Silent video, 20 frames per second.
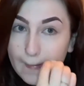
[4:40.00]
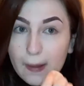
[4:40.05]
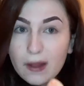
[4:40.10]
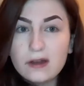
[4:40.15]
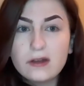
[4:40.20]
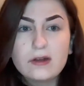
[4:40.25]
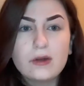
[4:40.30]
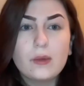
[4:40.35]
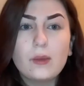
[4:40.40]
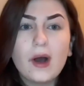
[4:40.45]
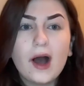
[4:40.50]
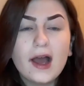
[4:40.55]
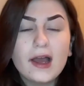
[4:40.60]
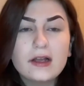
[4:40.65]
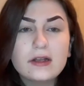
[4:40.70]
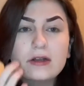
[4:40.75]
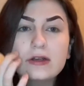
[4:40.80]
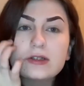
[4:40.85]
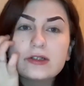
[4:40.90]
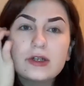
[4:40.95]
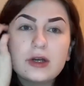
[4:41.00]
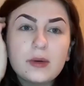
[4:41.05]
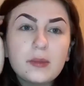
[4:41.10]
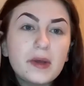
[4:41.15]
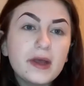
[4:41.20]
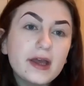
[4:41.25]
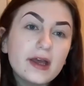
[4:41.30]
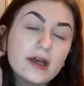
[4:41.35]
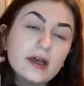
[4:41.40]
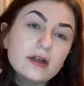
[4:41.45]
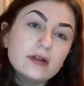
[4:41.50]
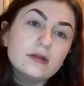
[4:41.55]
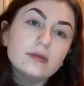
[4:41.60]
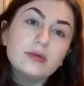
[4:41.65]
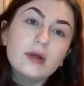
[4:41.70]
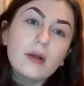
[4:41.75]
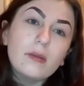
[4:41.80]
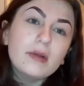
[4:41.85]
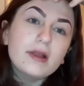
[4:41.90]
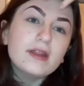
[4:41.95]
I don't know why I look so pale,
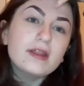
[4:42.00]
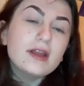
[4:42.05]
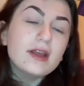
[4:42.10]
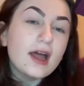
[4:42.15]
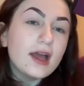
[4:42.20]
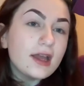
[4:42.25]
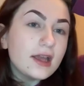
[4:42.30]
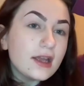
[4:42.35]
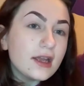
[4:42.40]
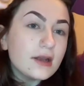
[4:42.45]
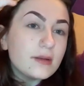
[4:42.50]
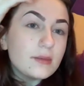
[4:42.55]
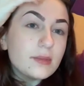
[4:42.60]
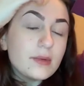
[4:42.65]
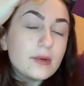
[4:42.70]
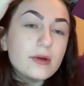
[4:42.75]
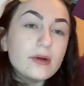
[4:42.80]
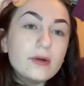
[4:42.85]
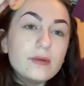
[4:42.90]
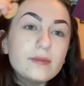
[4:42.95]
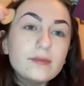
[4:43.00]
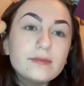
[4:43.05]
probably the lighting, but